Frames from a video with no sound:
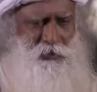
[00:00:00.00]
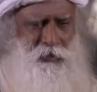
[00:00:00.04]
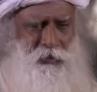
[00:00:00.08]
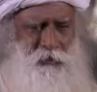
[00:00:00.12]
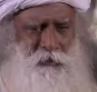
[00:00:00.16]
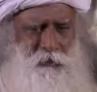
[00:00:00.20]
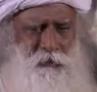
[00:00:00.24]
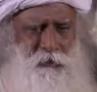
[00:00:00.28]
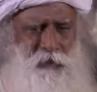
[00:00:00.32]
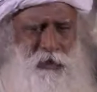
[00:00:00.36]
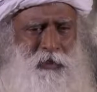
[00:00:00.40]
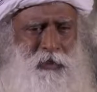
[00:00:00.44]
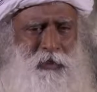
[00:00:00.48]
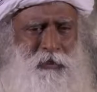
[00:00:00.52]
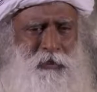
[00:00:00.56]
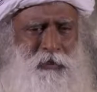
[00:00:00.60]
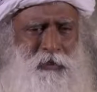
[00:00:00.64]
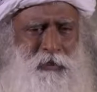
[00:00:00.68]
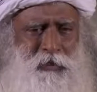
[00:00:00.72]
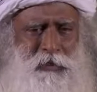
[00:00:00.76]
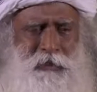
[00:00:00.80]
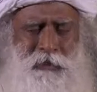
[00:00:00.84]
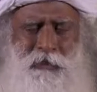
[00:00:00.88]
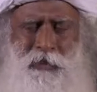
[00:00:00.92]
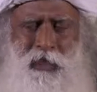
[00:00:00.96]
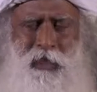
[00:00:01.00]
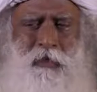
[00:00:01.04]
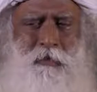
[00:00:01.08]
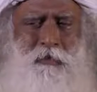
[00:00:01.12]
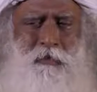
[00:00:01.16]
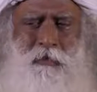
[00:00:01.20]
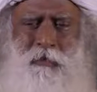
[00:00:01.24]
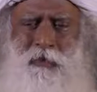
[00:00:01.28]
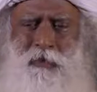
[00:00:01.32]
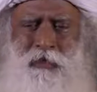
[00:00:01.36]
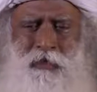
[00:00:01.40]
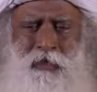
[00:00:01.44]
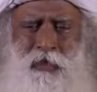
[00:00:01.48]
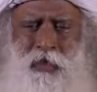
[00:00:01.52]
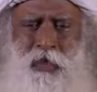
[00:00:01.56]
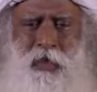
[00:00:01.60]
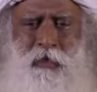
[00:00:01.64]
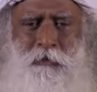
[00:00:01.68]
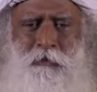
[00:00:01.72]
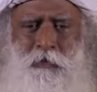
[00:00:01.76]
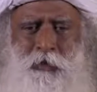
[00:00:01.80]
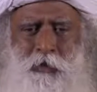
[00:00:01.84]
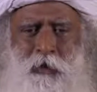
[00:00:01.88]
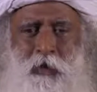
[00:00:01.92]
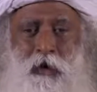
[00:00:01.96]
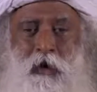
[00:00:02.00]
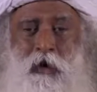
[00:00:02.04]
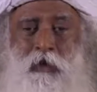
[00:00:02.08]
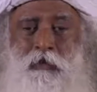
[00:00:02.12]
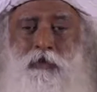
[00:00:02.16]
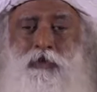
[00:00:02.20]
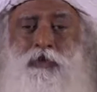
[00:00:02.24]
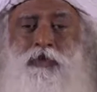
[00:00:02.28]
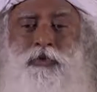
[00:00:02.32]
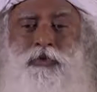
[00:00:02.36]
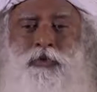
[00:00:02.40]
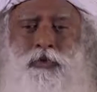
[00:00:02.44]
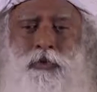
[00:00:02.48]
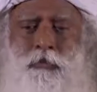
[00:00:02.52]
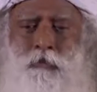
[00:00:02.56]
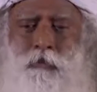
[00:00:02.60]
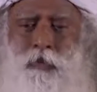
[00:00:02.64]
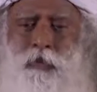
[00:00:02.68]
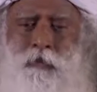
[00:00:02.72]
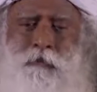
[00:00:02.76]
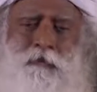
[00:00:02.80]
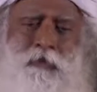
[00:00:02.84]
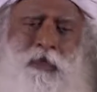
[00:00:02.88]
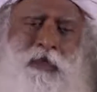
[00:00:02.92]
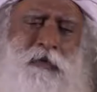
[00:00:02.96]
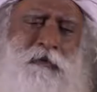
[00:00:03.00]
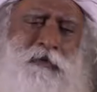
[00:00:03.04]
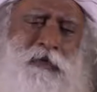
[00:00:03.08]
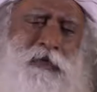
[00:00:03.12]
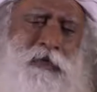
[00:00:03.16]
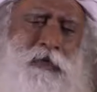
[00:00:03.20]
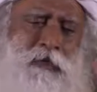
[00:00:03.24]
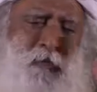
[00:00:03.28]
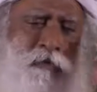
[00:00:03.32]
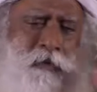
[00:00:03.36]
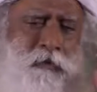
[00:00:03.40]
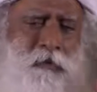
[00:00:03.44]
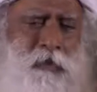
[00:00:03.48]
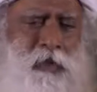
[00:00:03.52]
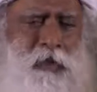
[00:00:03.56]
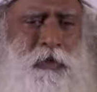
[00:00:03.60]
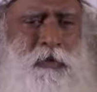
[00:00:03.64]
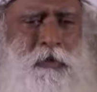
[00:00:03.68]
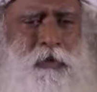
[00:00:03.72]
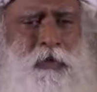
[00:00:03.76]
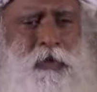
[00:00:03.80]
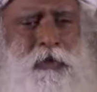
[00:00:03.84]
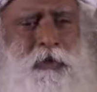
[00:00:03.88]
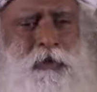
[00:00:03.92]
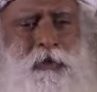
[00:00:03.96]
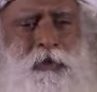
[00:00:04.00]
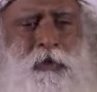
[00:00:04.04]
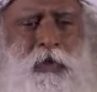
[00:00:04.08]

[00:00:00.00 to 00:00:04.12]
not mean, is not prescribing how you should be whichever way you want.